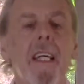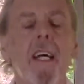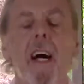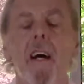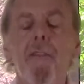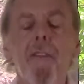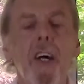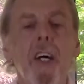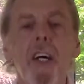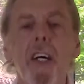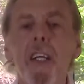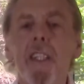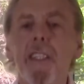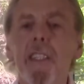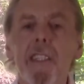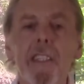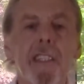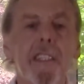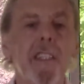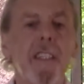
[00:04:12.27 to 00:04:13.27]
I've heard
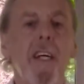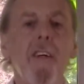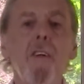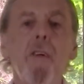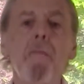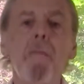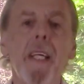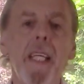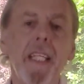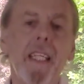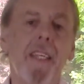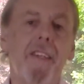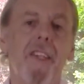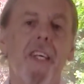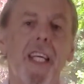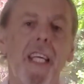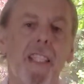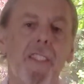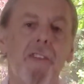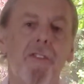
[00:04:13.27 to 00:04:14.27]
so many
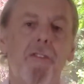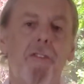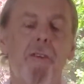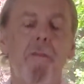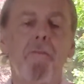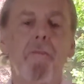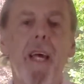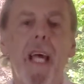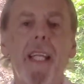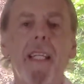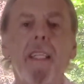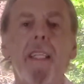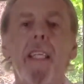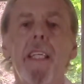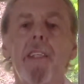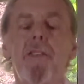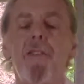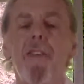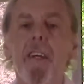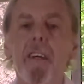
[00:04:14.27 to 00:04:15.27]
things from men, and
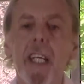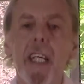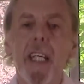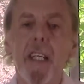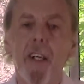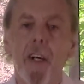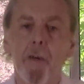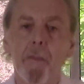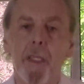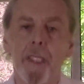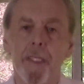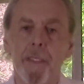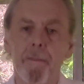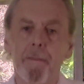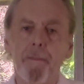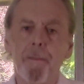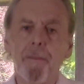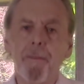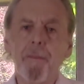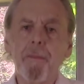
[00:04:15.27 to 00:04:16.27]
it's very common
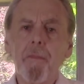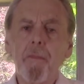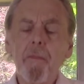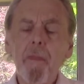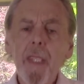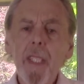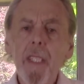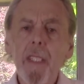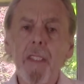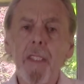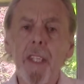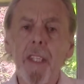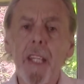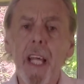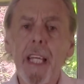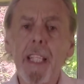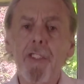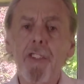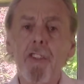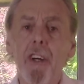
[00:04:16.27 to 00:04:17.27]
that
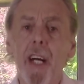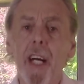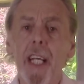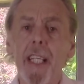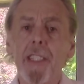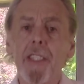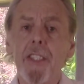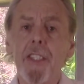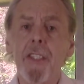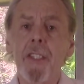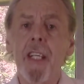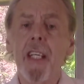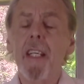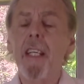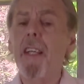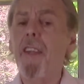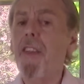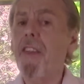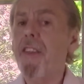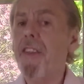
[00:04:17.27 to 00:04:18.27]
they try to
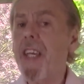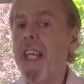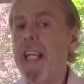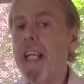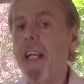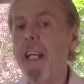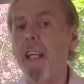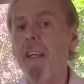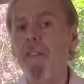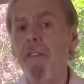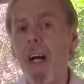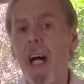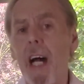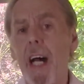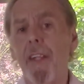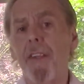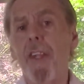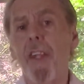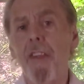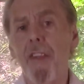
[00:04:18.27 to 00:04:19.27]
think of
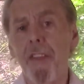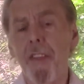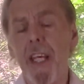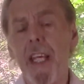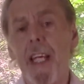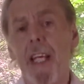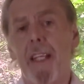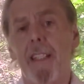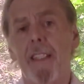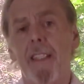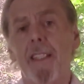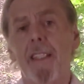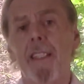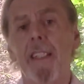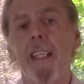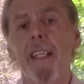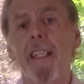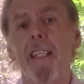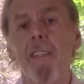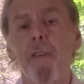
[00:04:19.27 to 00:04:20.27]
other things
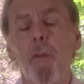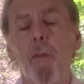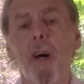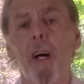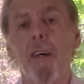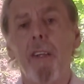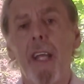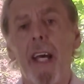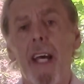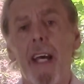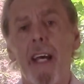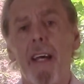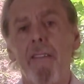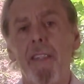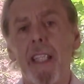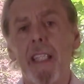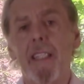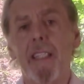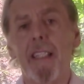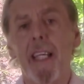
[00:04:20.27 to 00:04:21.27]
while they're
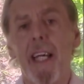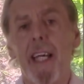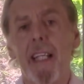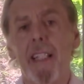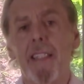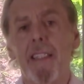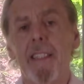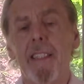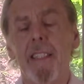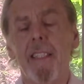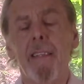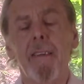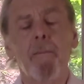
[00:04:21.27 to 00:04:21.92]
having sex.